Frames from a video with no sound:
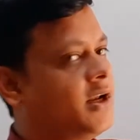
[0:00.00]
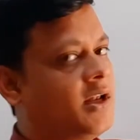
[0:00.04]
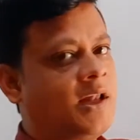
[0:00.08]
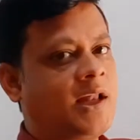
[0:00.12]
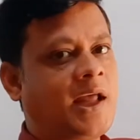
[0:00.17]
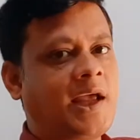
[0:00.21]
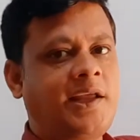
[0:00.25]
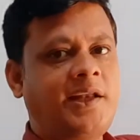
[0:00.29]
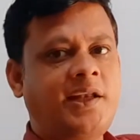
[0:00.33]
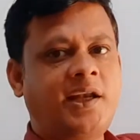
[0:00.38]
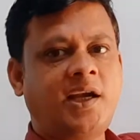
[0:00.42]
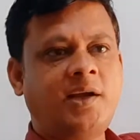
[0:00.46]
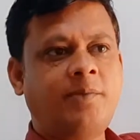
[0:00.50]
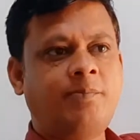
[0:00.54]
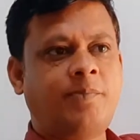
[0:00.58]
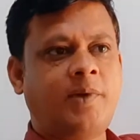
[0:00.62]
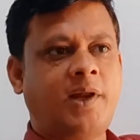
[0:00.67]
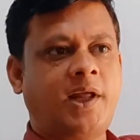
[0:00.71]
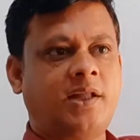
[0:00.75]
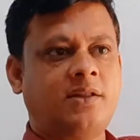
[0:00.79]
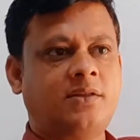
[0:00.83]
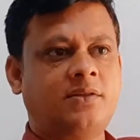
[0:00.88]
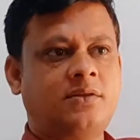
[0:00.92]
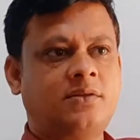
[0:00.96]
line and
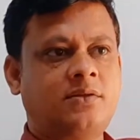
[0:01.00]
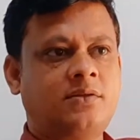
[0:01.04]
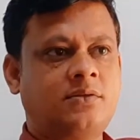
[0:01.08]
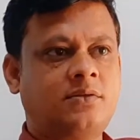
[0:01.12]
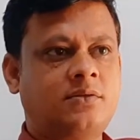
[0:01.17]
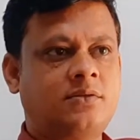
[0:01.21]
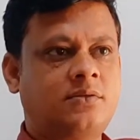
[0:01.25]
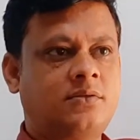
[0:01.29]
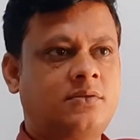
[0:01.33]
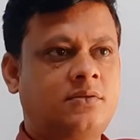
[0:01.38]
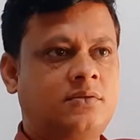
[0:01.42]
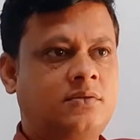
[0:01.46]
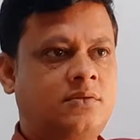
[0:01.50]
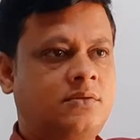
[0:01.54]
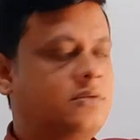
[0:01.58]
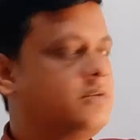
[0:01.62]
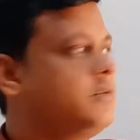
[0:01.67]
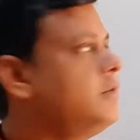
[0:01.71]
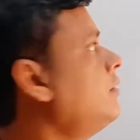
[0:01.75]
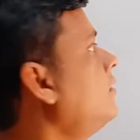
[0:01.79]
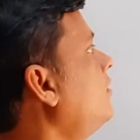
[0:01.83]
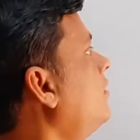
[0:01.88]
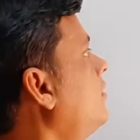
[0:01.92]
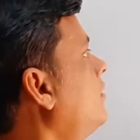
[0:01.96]
plane.
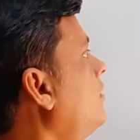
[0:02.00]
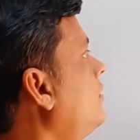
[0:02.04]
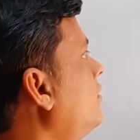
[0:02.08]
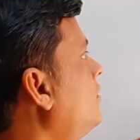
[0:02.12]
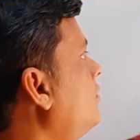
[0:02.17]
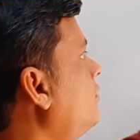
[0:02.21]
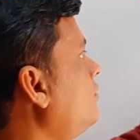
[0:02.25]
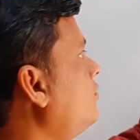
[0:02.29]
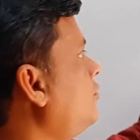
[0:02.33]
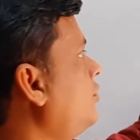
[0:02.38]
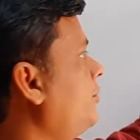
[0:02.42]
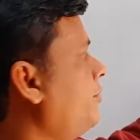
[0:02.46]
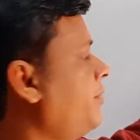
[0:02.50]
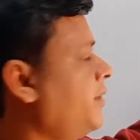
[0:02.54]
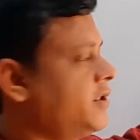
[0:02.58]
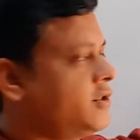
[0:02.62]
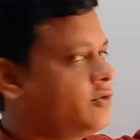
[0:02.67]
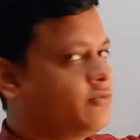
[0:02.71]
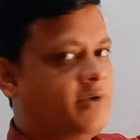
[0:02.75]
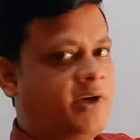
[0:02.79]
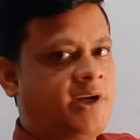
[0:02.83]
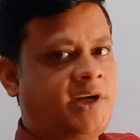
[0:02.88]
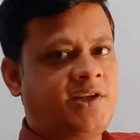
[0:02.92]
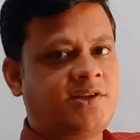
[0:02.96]
So
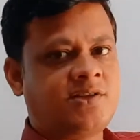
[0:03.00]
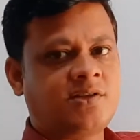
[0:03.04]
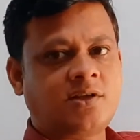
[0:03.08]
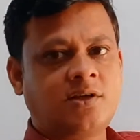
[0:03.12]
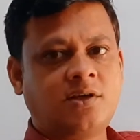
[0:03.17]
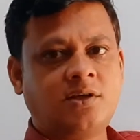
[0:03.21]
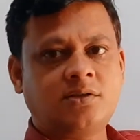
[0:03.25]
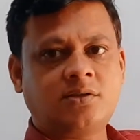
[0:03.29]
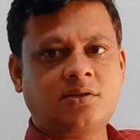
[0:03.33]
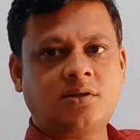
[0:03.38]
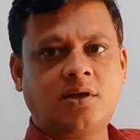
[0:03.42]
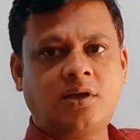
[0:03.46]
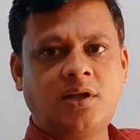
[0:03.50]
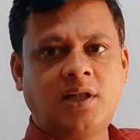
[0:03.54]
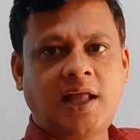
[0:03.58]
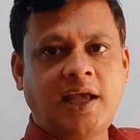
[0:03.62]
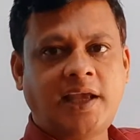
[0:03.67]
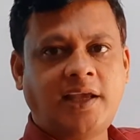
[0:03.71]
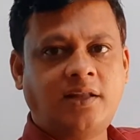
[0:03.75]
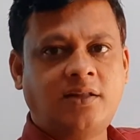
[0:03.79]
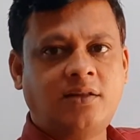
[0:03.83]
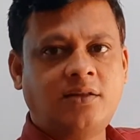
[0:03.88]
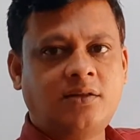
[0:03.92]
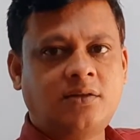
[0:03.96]
first we discuss
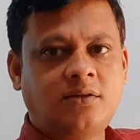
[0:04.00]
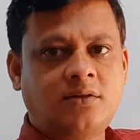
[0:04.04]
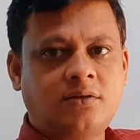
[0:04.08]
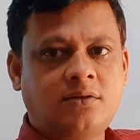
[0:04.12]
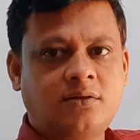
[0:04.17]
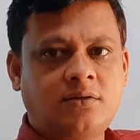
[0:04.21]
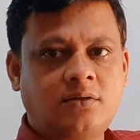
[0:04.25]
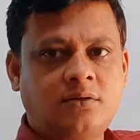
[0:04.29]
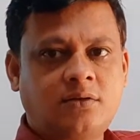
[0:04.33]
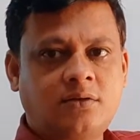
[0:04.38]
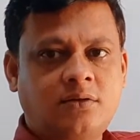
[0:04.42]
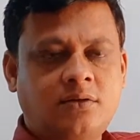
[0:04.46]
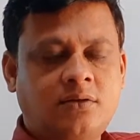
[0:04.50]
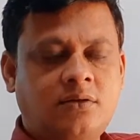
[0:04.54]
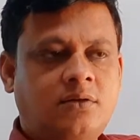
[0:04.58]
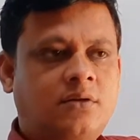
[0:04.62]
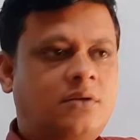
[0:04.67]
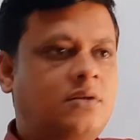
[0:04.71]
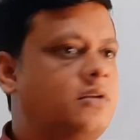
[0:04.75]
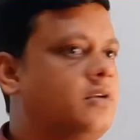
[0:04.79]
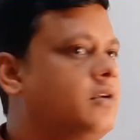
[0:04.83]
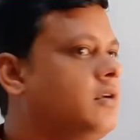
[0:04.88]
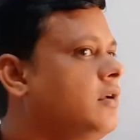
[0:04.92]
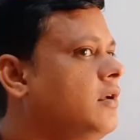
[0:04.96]
line.
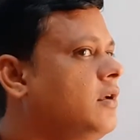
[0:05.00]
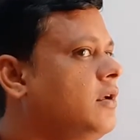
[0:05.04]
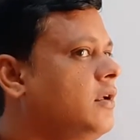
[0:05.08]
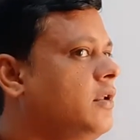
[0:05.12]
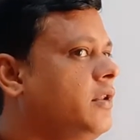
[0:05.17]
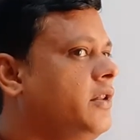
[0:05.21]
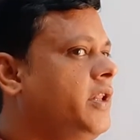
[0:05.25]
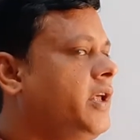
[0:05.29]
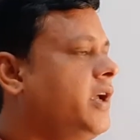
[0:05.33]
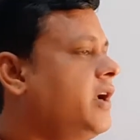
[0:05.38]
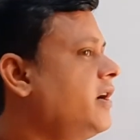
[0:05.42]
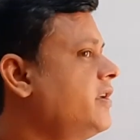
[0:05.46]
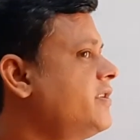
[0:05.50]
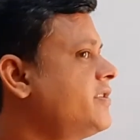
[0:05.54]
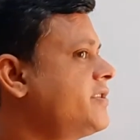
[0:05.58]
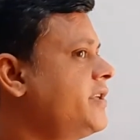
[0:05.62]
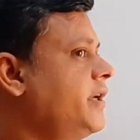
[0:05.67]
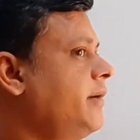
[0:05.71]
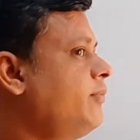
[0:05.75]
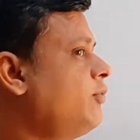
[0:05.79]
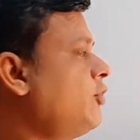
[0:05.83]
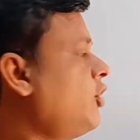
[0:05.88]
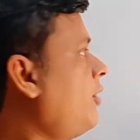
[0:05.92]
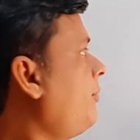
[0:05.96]
The
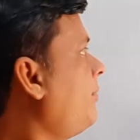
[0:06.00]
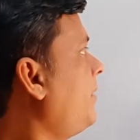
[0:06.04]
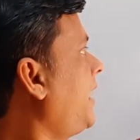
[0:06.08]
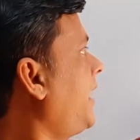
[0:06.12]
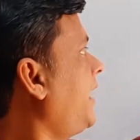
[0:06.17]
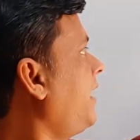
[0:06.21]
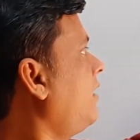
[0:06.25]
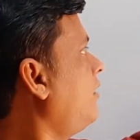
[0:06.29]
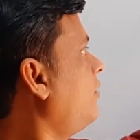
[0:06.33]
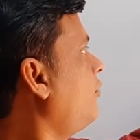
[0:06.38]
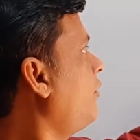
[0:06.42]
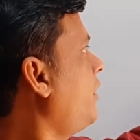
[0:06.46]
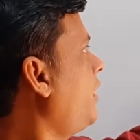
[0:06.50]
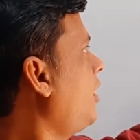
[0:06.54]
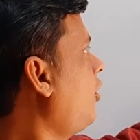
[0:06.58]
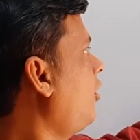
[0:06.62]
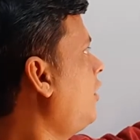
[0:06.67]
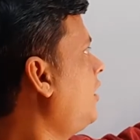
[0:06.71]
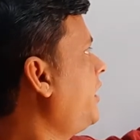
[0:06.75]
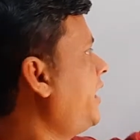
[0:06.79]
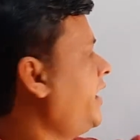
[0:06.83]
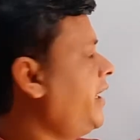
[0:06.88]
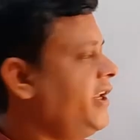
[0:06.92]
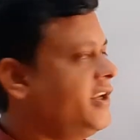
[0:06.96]
concept of line we
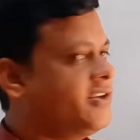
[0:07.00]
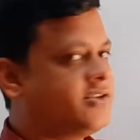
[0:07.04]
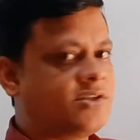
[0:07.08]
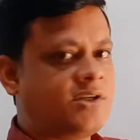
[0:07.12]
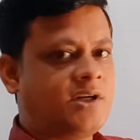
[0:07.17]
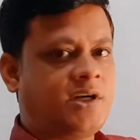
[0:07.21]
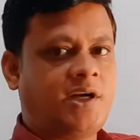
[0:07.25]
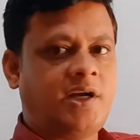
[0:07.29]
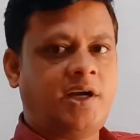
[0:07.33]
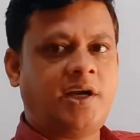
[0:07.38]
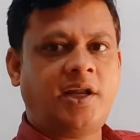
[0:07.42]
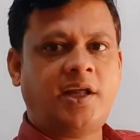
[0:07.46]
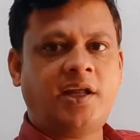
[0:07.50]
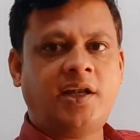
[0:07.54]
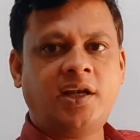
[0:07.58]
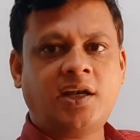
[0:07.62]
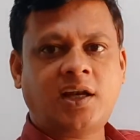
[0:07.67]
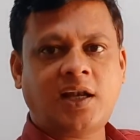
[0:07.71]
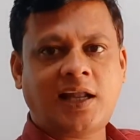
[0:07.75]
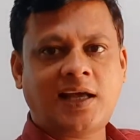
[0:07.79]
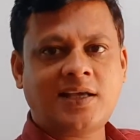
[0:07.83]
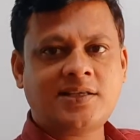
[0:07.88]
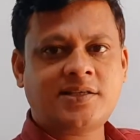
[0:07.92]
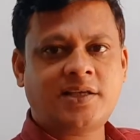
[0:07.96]
already studied in
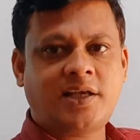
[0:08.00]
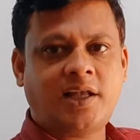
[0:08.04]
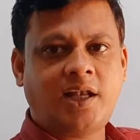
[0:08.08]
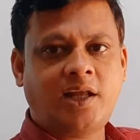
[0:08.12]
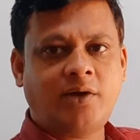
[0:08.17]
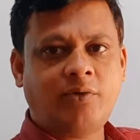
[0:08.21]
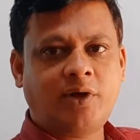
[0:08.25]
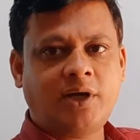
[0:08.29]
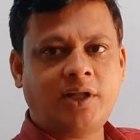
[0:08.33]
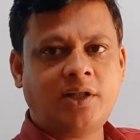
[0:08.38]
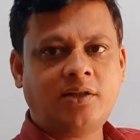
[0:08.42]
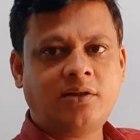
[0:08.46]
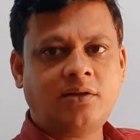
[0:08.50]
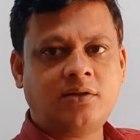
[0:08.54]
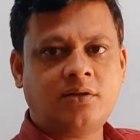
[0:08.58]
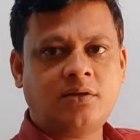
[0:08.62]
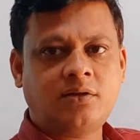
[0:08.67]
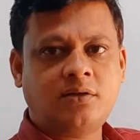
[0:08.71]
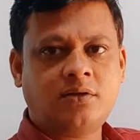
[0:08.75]
class 11.